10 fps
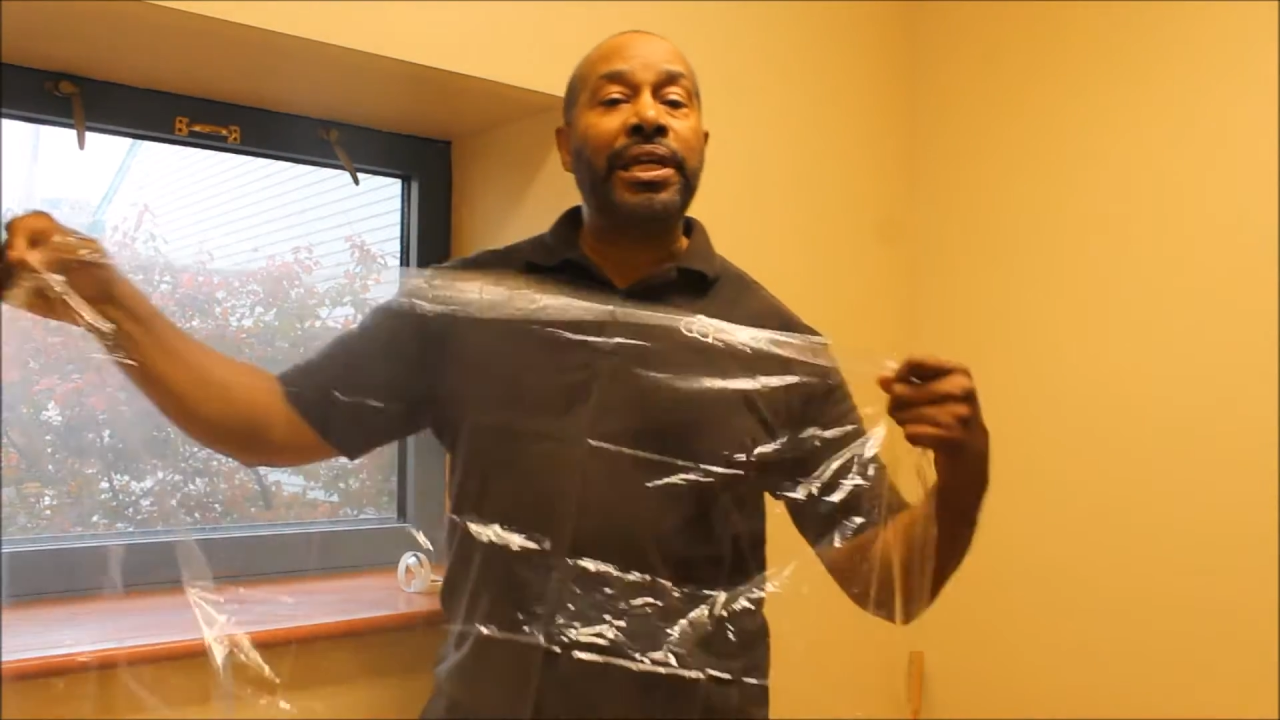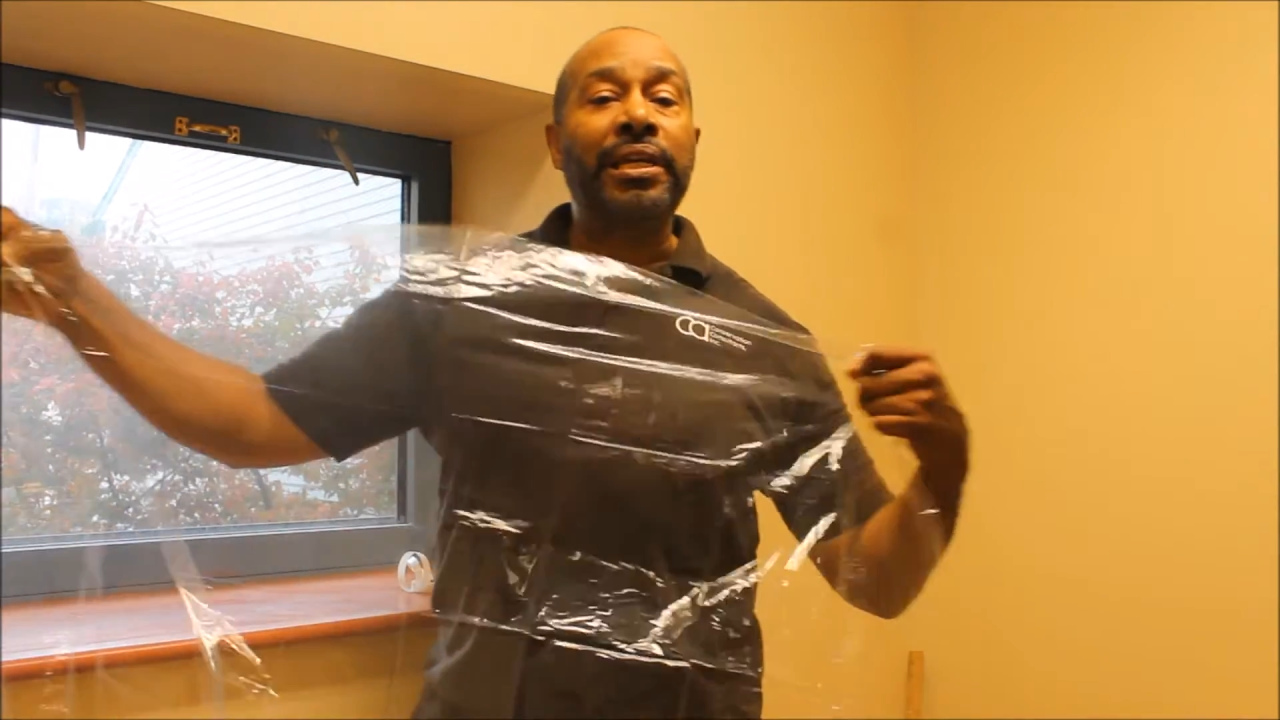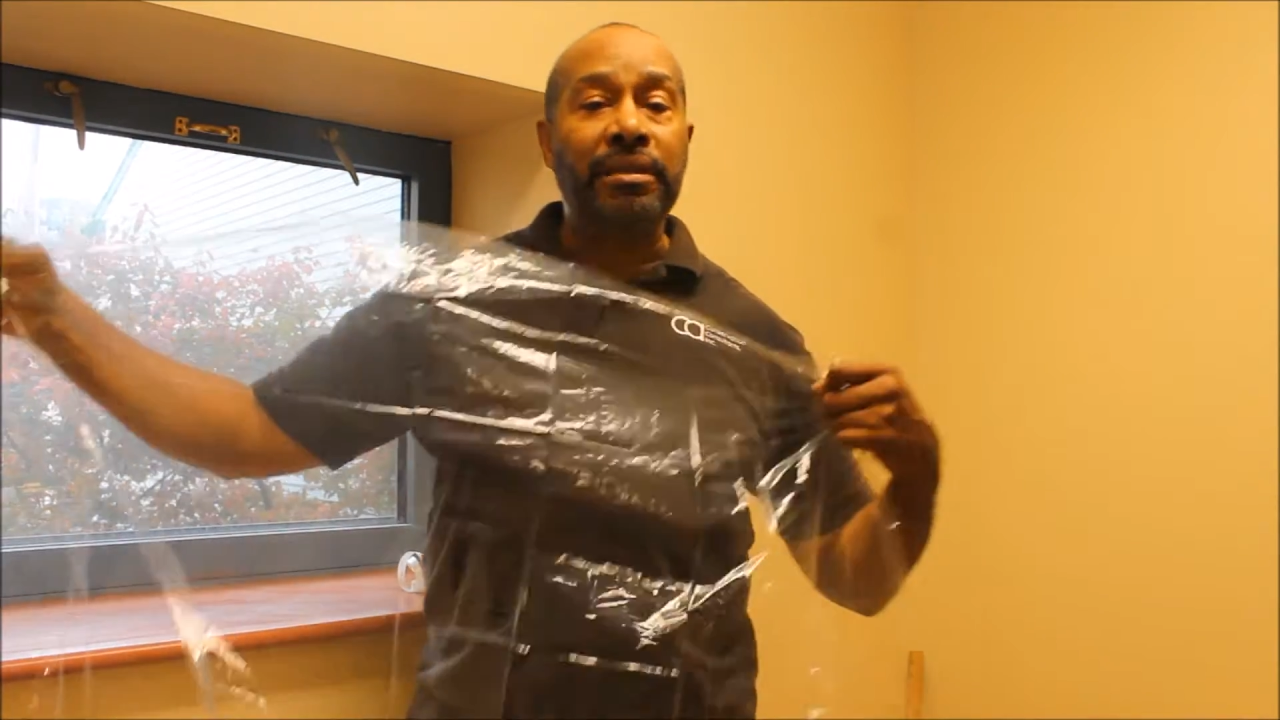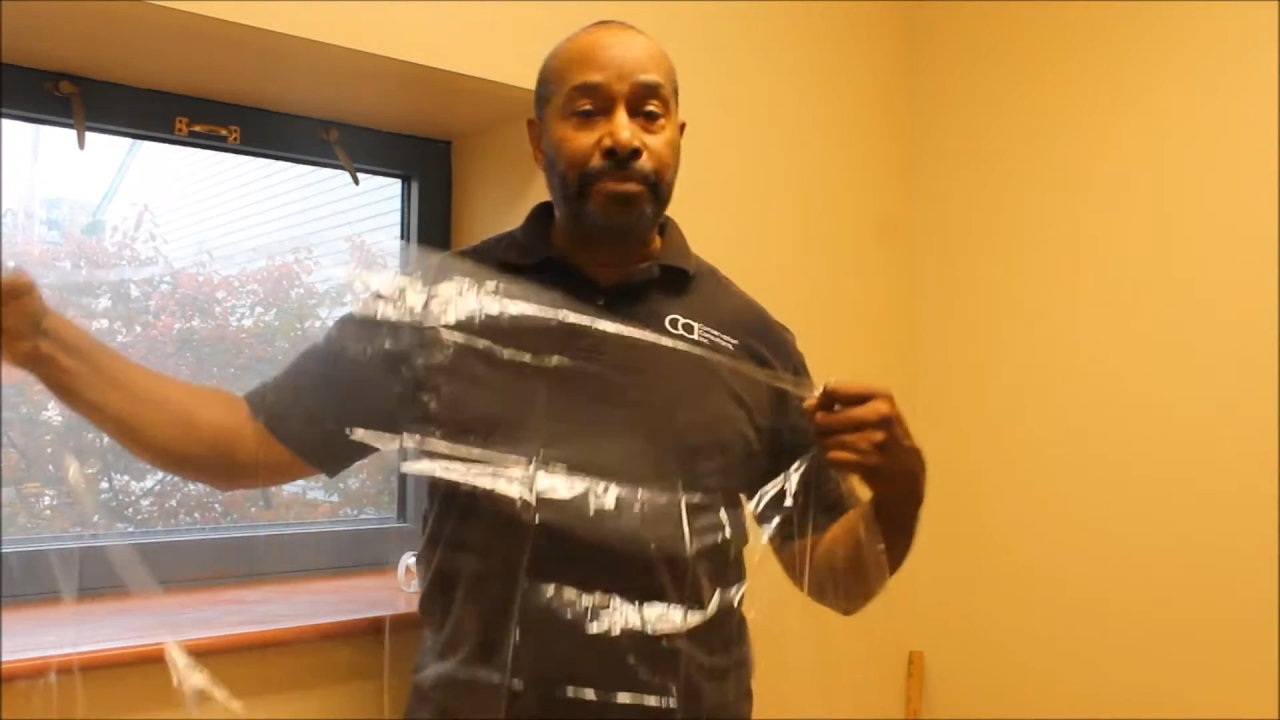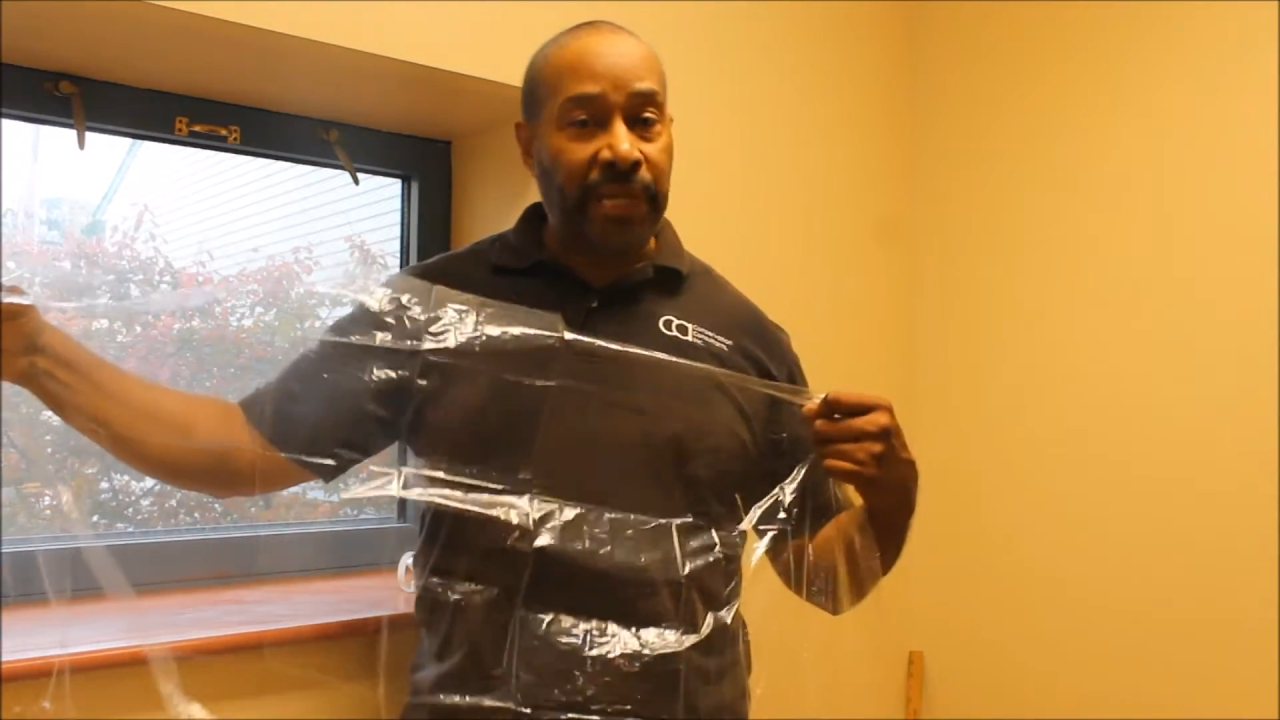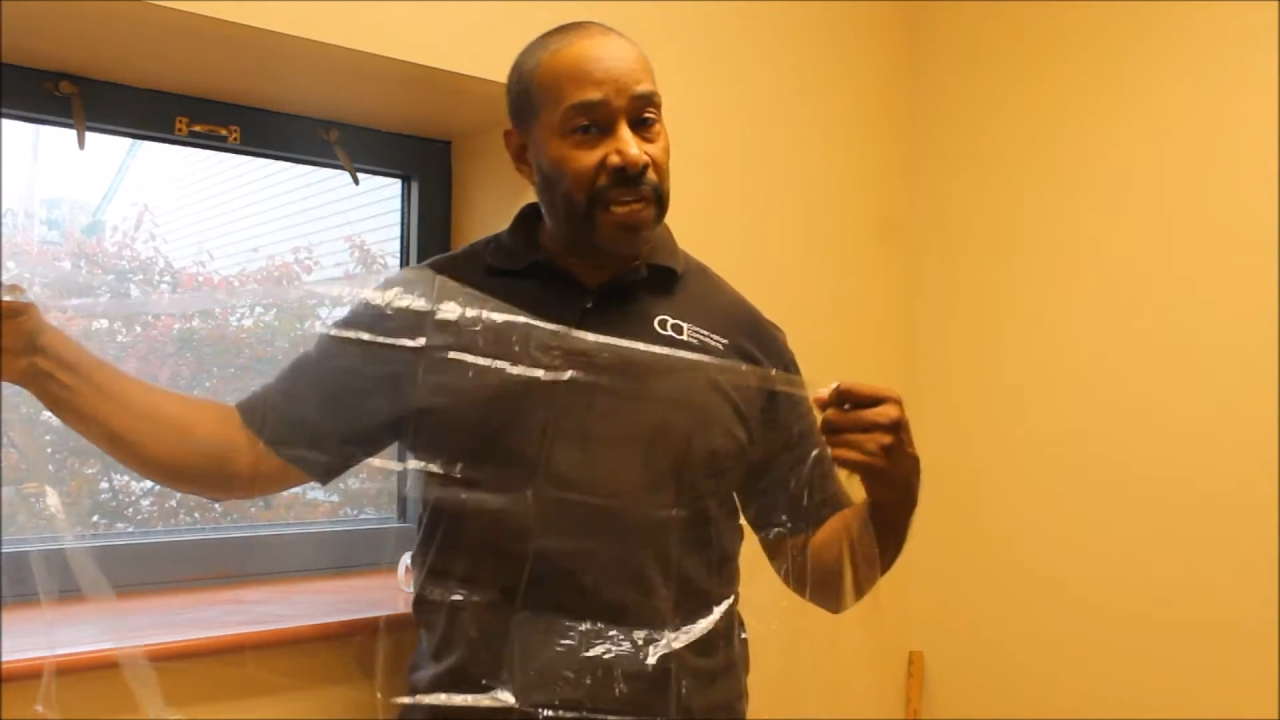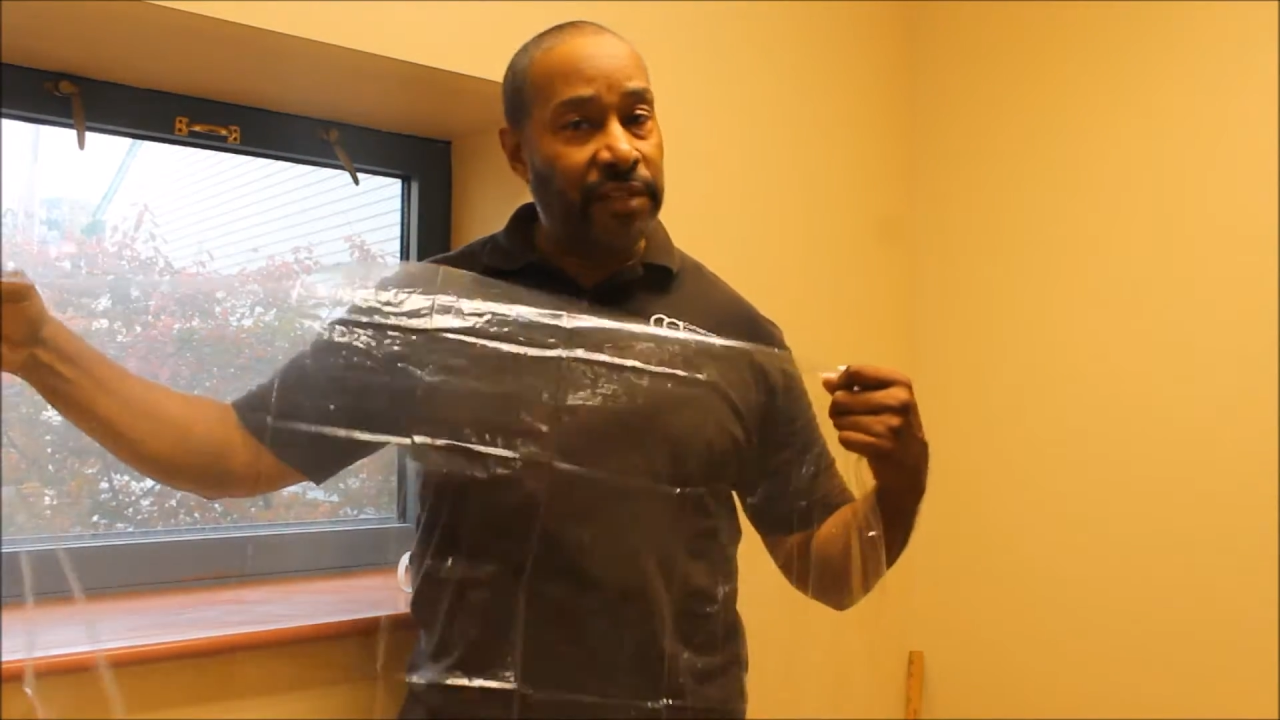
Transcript: into play.